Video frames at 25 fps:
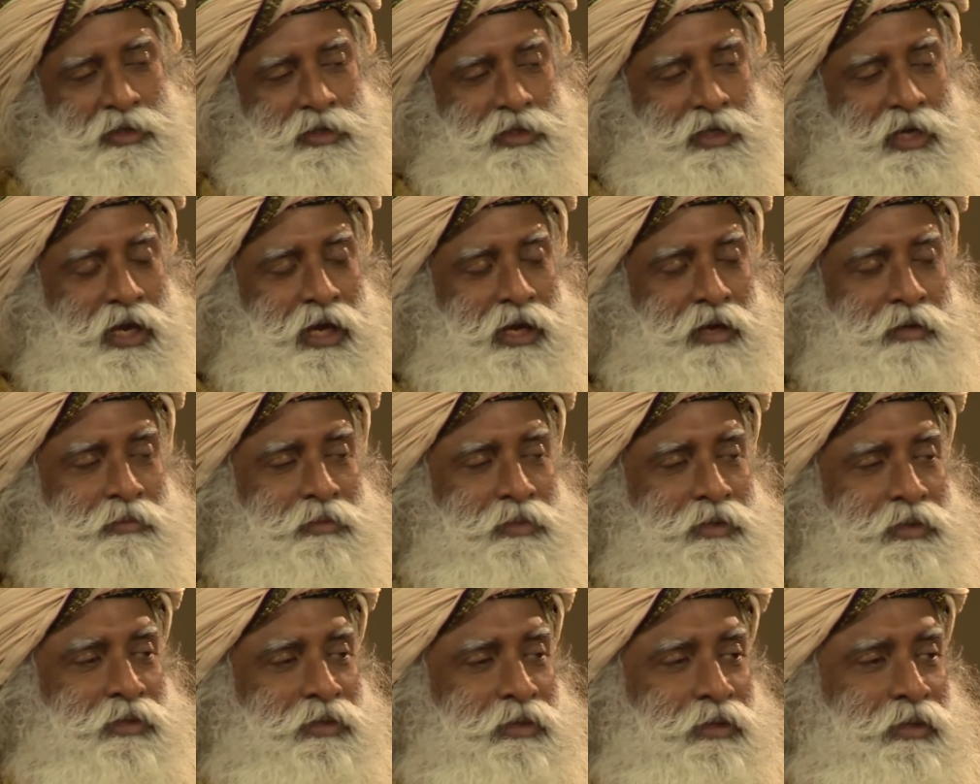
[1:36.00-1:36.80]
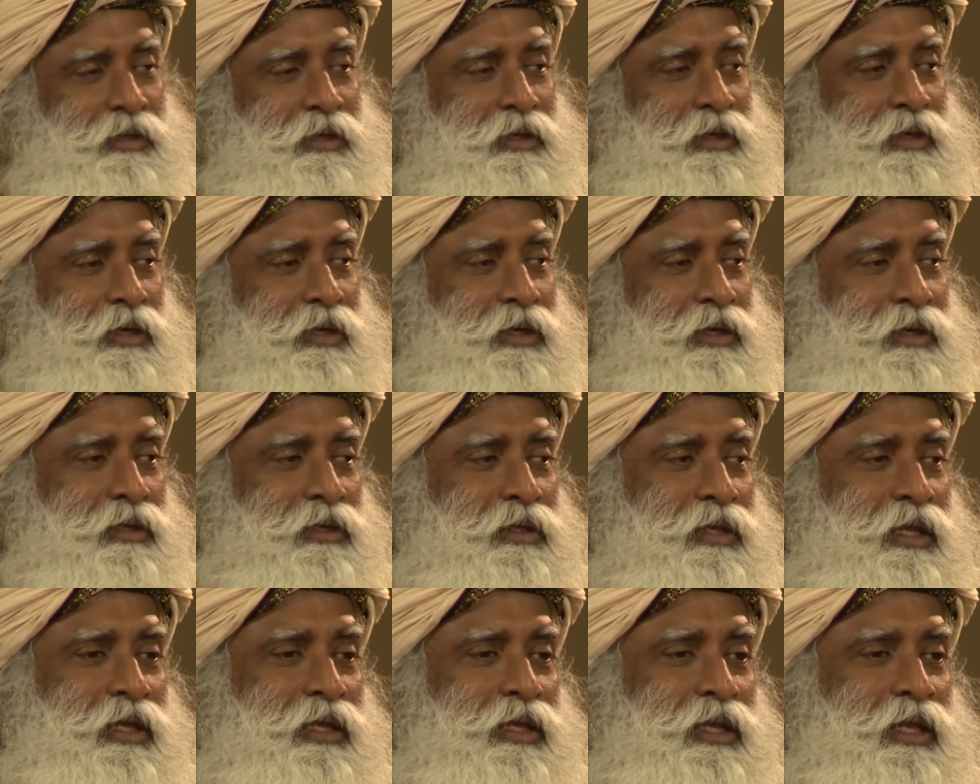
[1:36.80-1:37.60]
times,
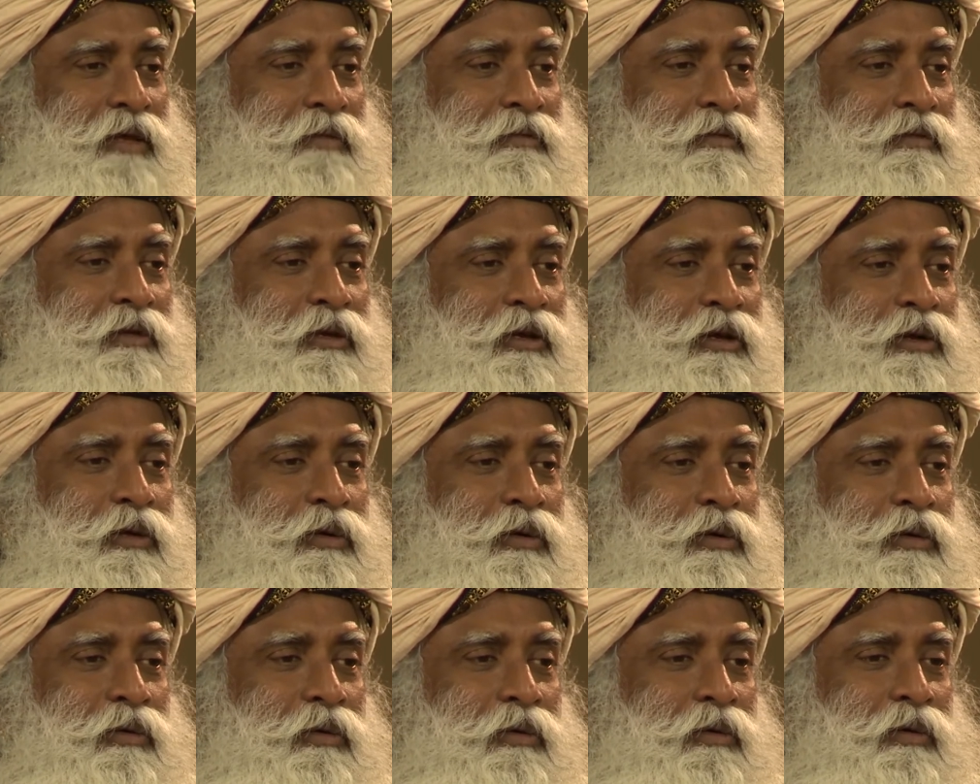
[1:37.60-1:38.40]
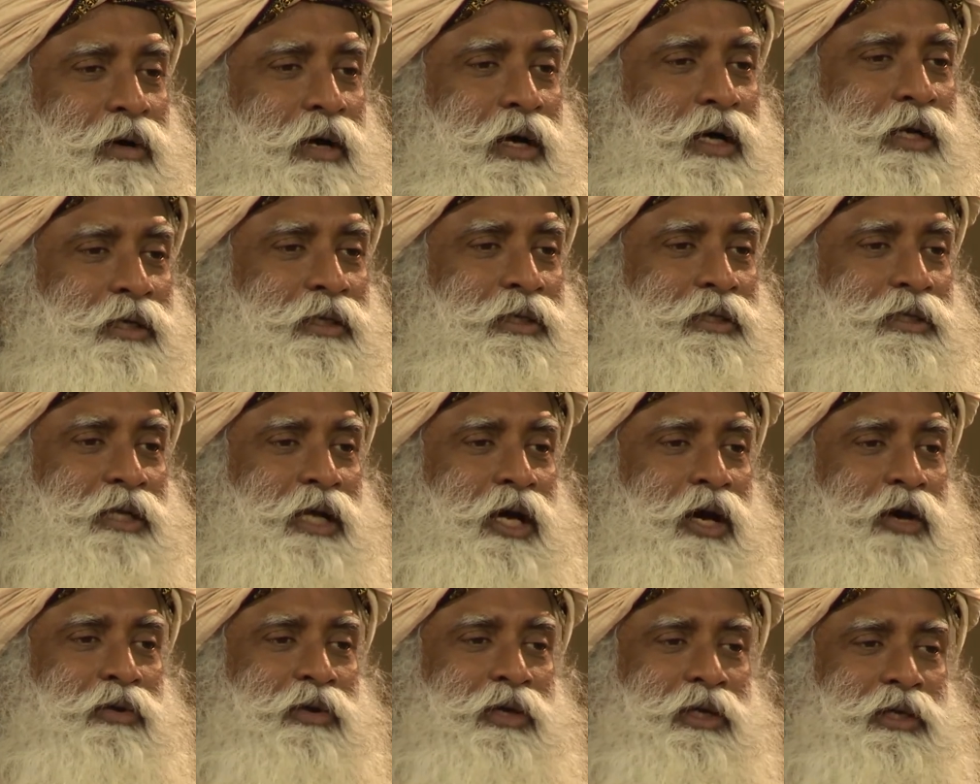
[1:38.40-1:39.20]
then they will go and
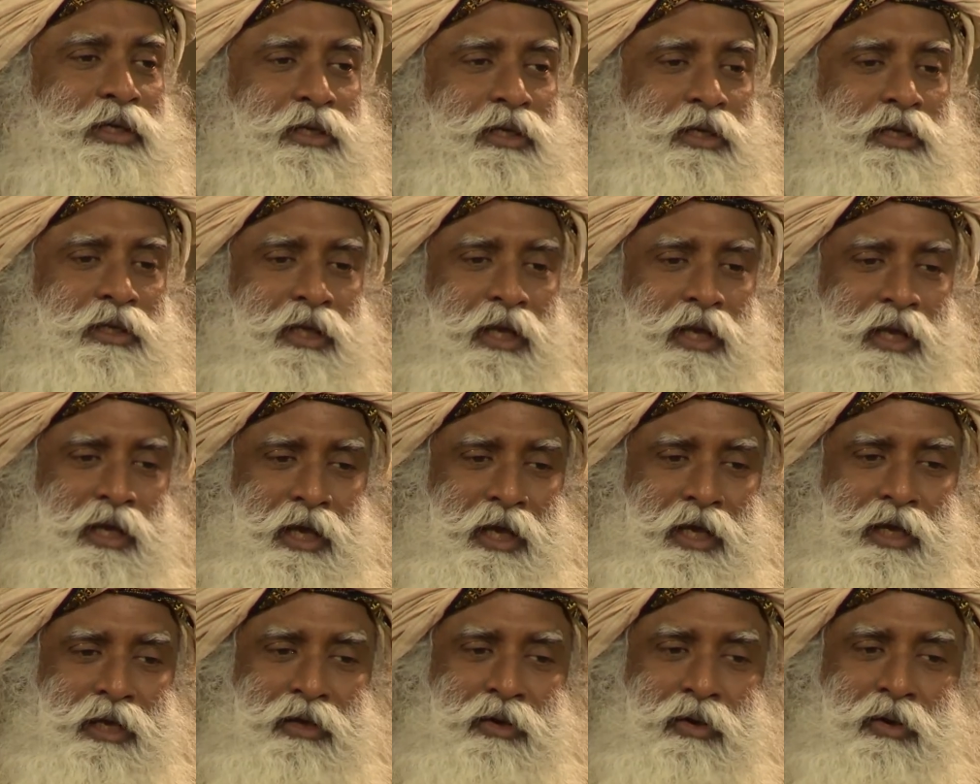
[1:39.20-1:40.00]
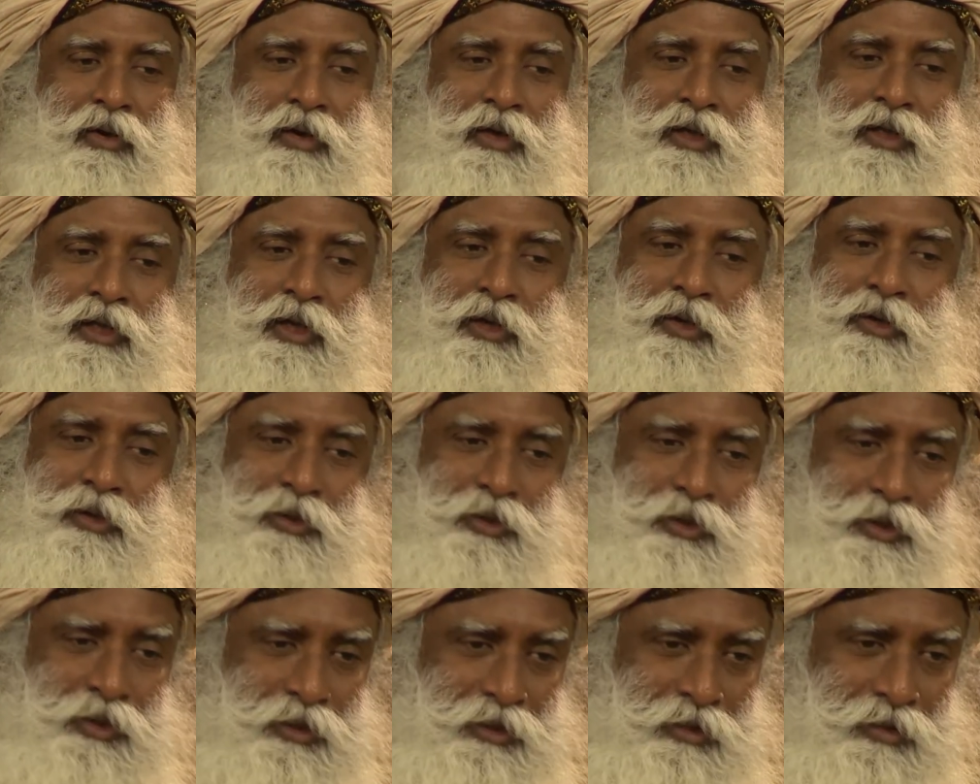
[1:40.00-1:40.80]
drown it in the lake or in the
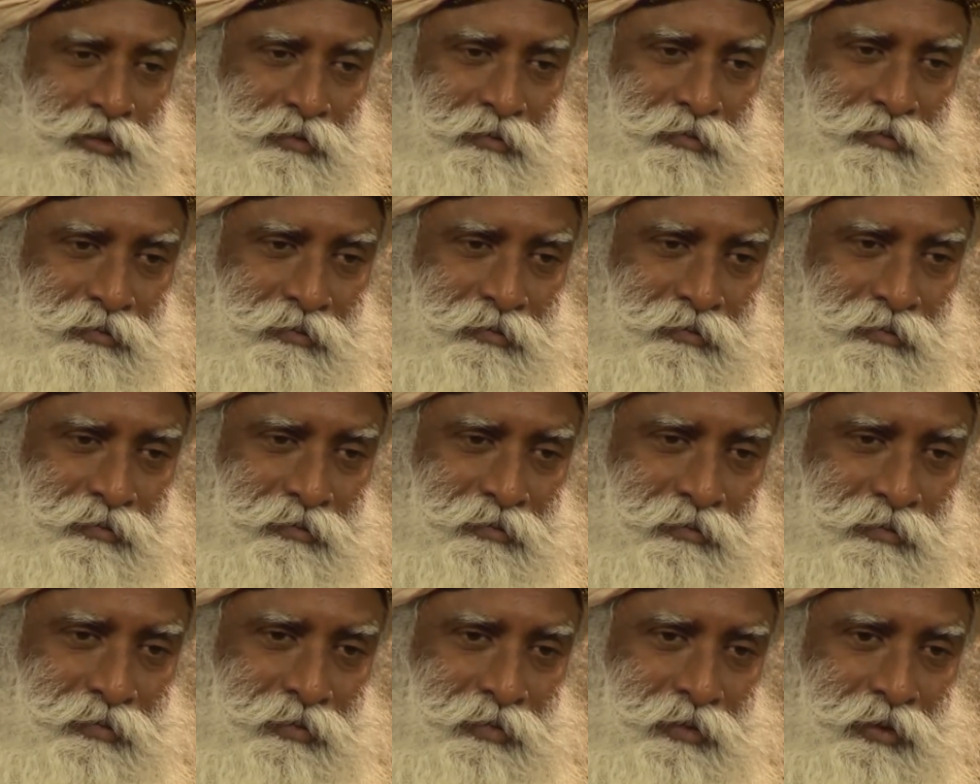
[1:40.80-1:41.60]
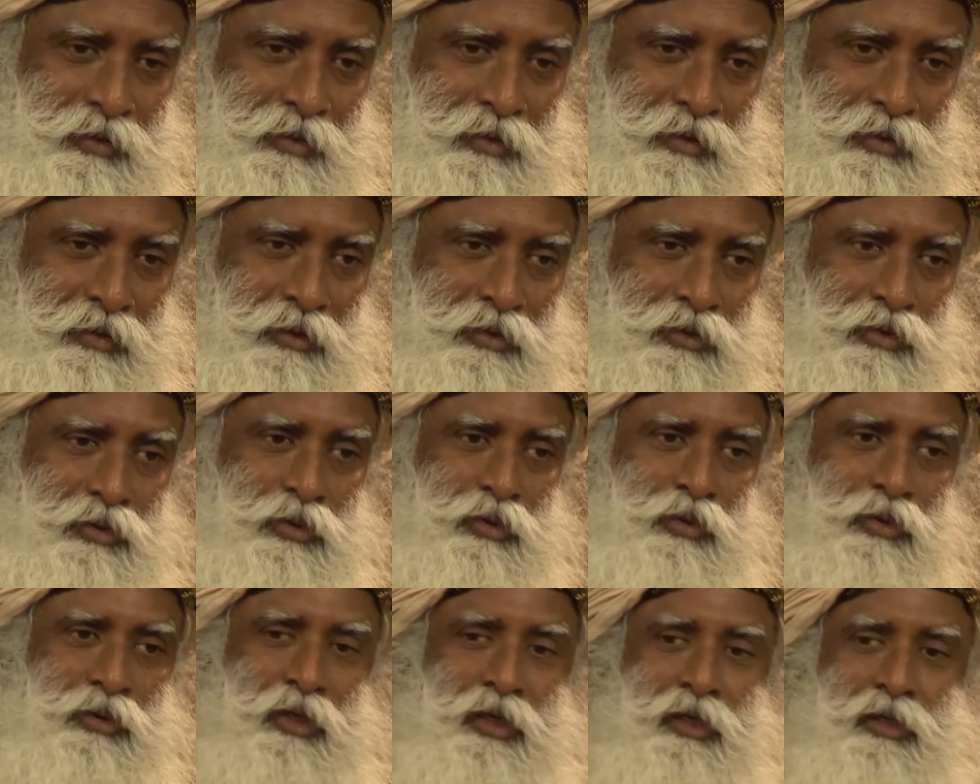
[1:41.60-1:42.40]
ocean,
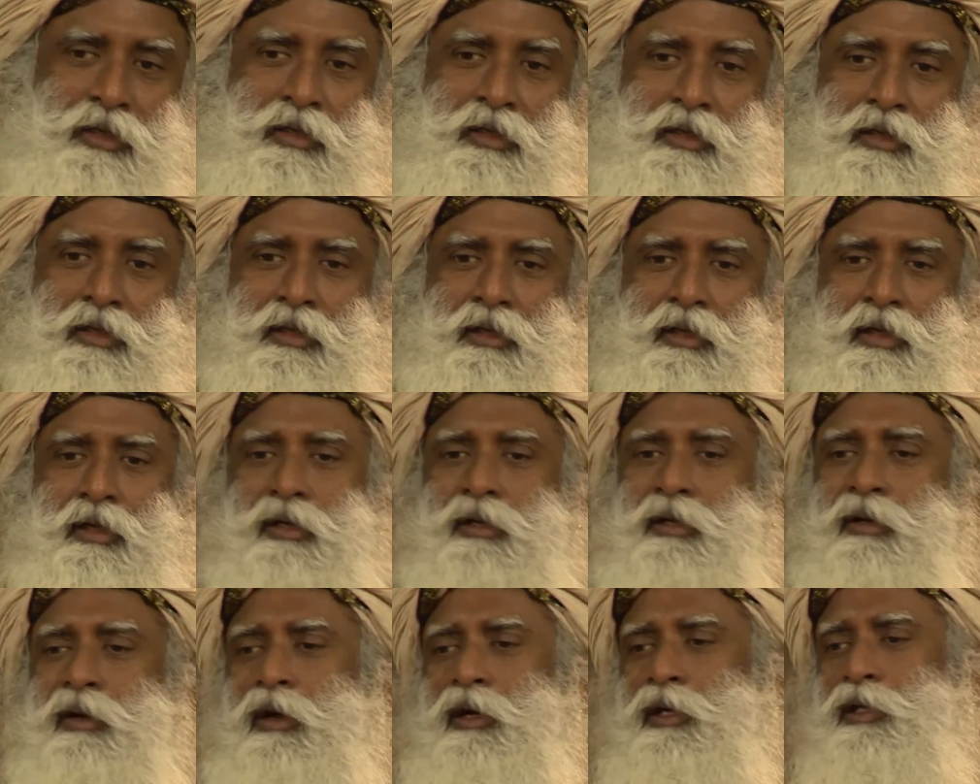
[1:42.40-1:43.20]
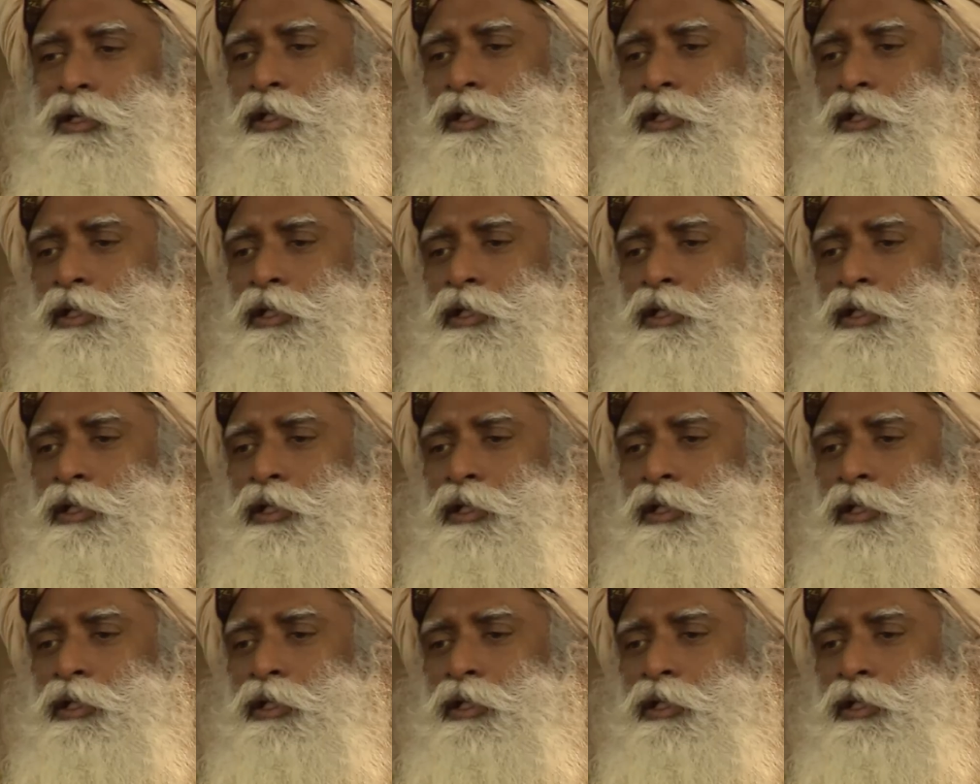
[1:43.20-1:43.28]
so that God